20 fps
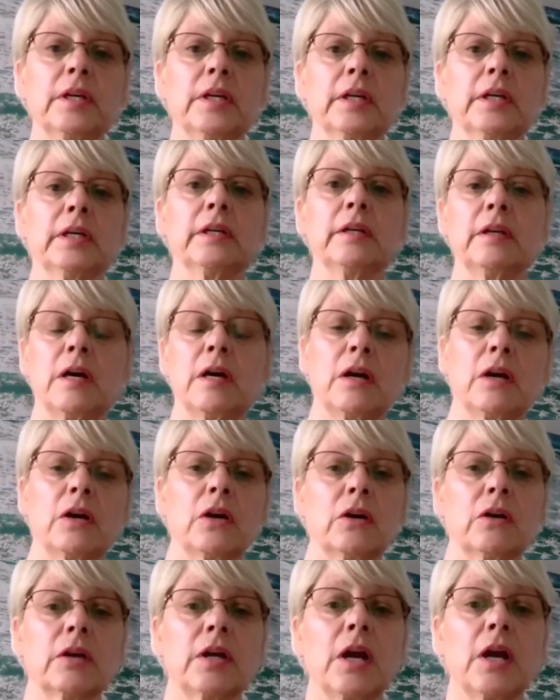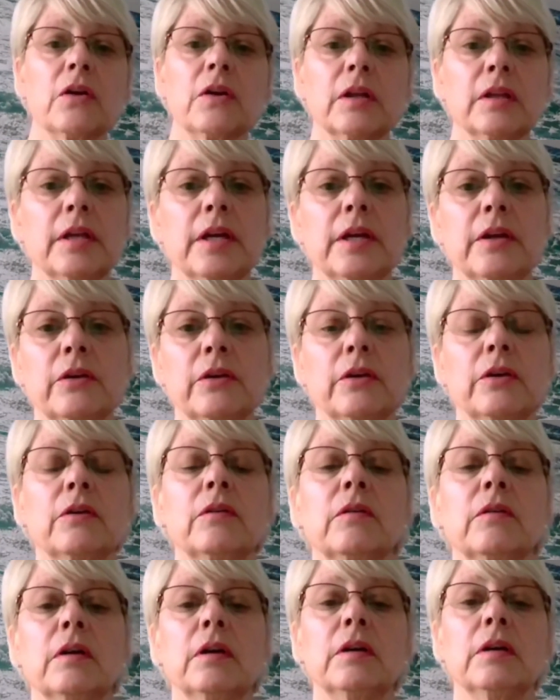And our
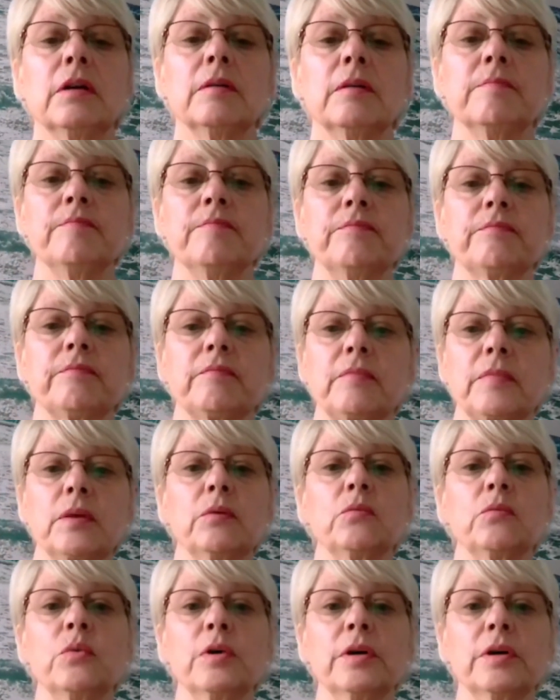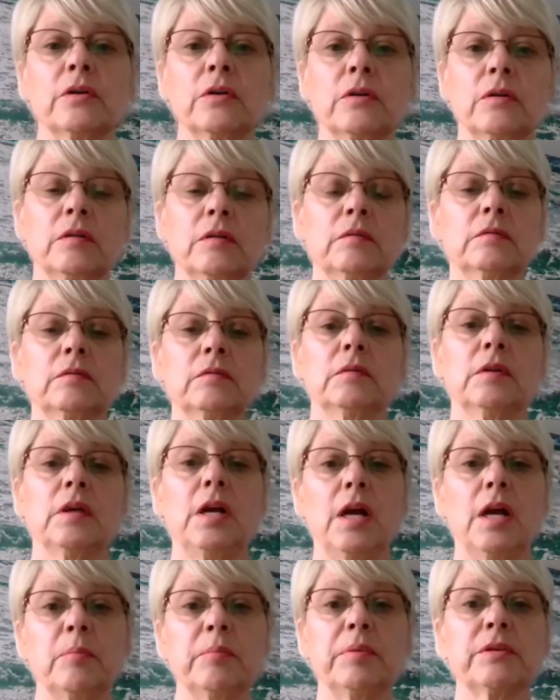calculator will
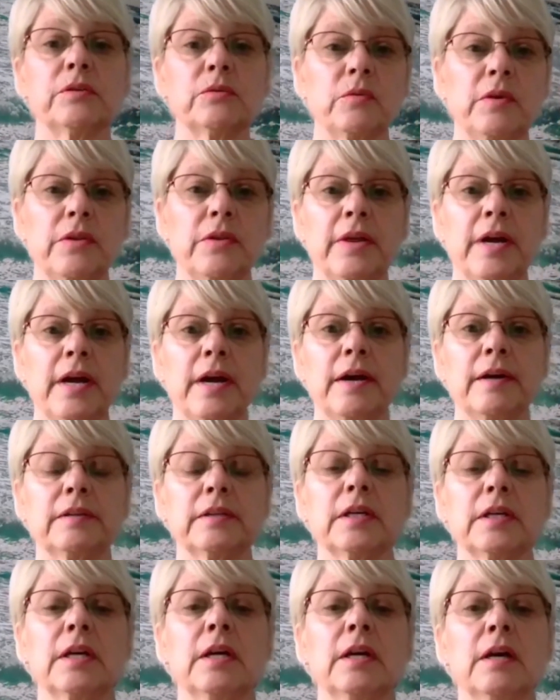help us with that.